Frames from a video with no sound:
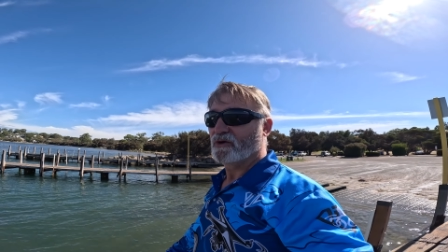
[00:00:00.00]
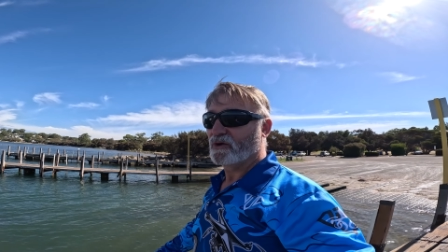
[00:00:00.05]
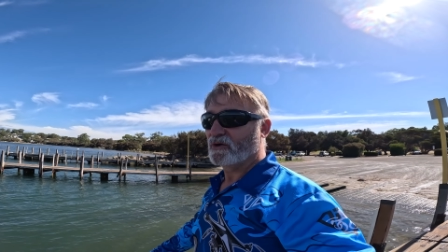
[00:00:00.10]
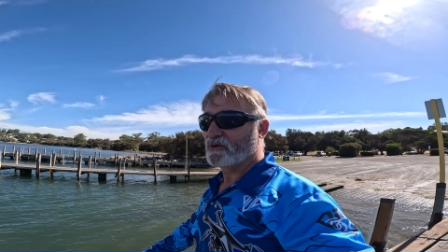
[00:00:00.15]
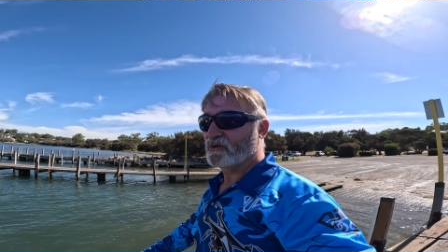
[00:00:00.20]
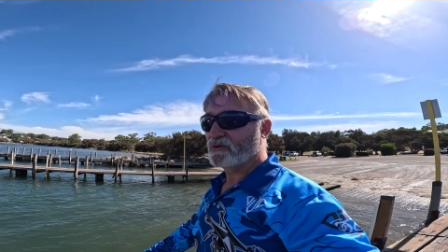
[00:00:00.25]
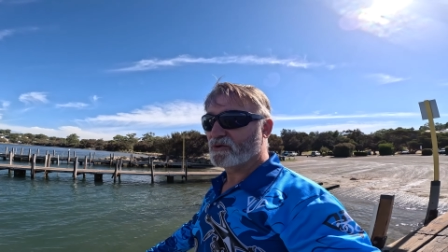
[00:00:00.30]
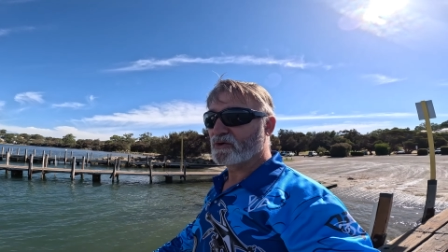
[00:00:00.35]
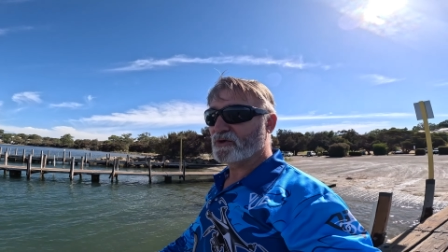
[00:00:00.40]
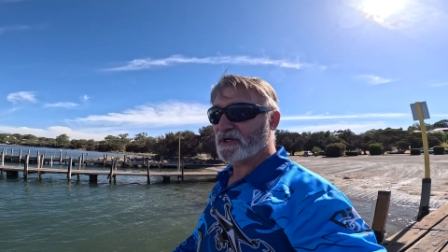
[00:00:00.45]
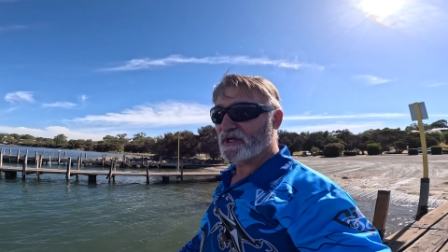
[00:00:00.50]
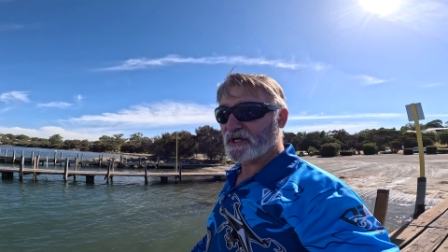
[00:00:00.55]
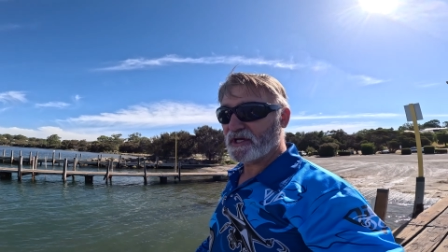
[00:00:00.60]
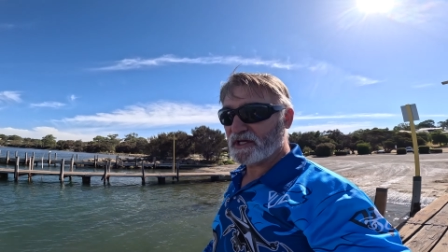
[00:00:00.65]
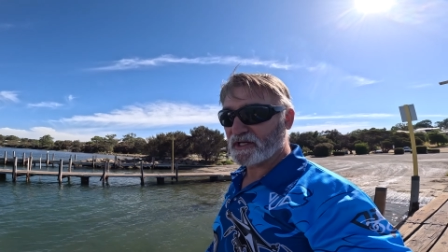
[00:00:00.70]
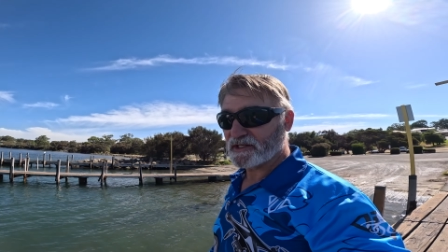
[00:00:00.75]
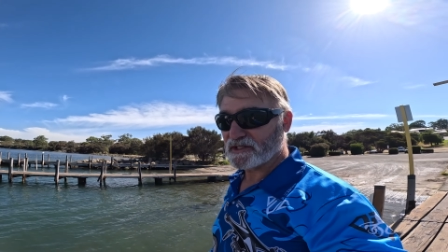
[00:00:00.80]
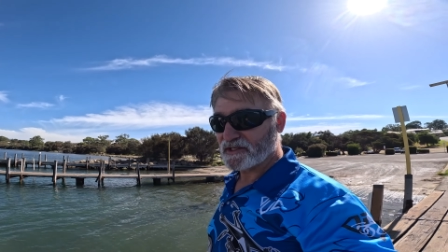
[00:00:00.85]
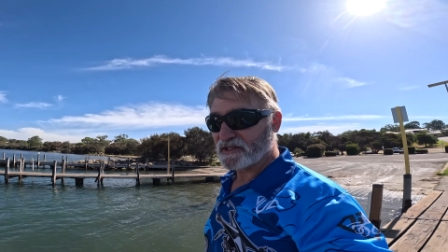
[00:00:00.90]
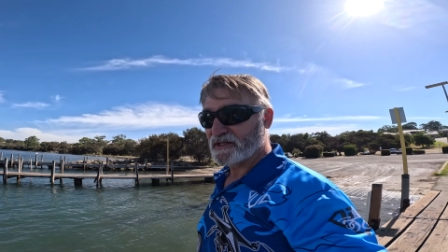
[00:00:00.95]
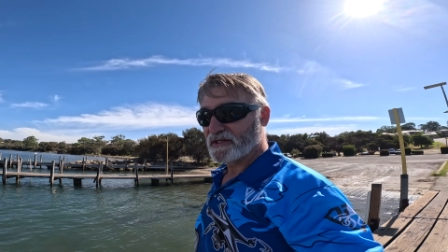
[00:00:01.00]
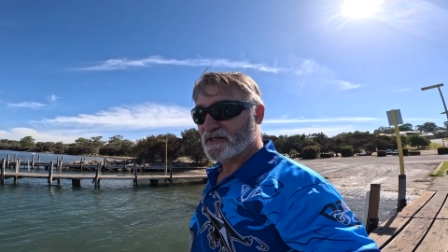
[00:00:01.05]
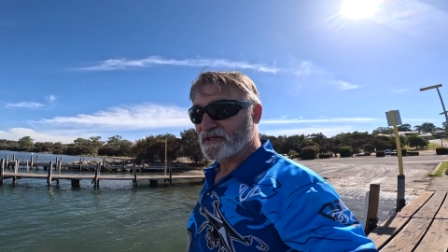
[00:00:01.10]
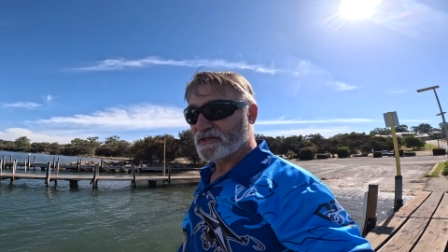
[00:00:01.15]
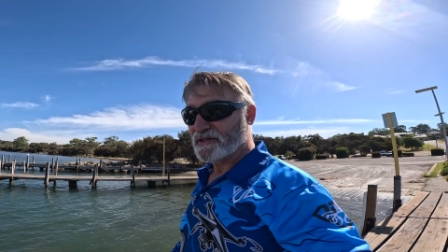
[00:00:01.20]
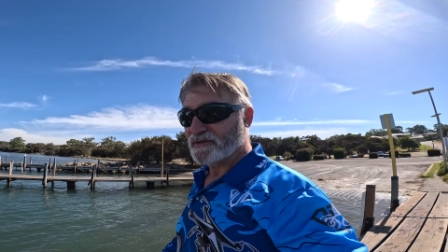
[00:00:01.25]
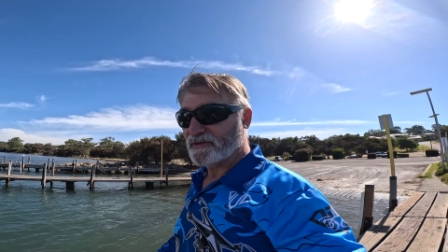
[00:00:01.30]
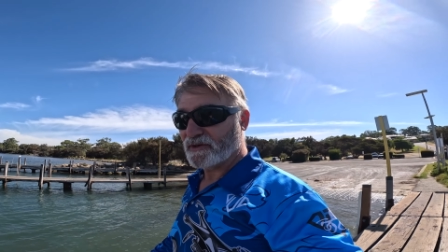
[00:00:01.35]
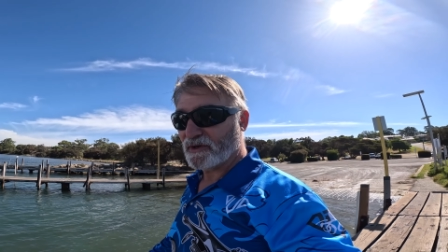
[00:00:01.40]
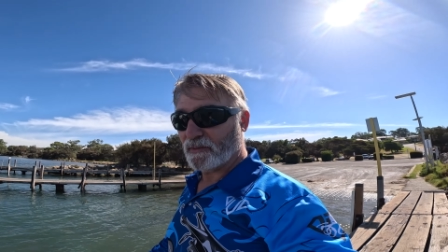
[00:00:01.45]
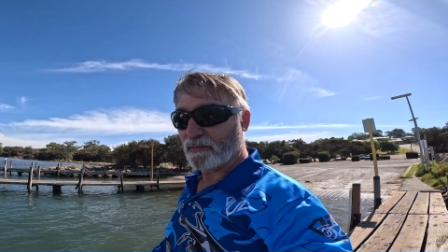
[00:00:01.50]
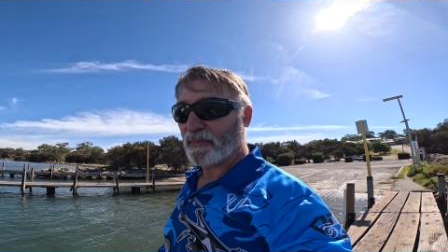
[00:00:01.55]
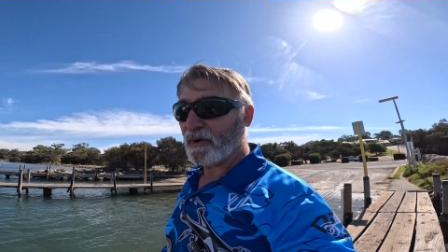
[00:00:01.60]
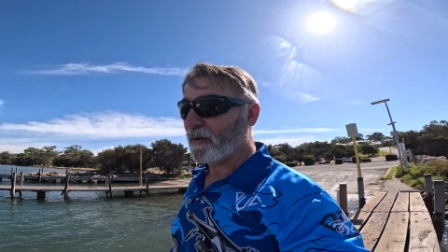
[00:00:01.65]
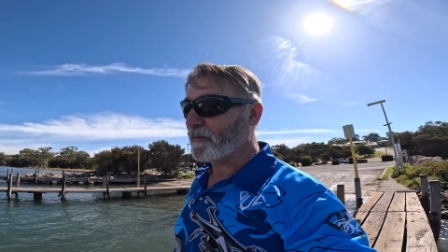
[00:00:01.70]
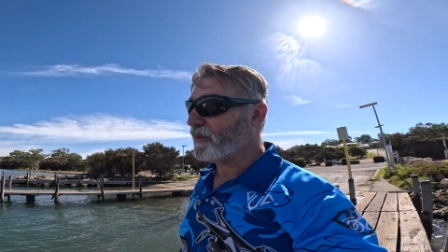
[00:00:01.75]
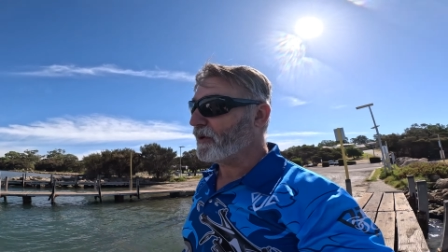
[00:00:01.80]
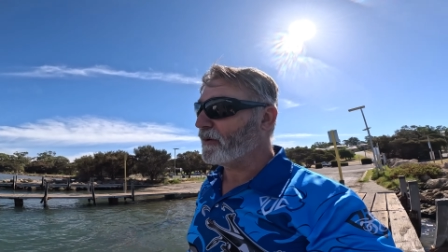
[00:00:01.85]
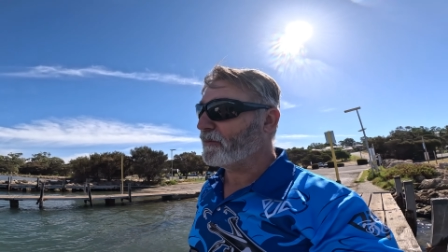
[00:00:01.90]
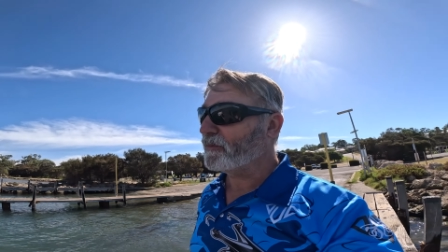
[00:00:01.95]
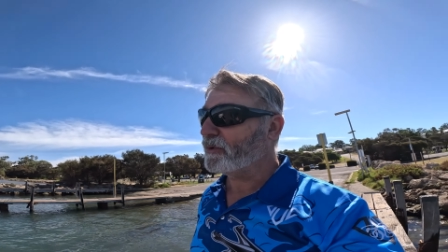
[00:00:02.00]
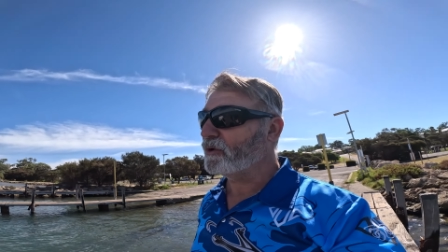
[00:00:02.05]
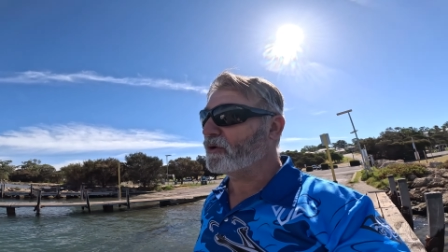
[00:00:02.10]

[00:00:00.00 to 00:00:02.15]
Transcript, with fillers: all good here. We got Pop on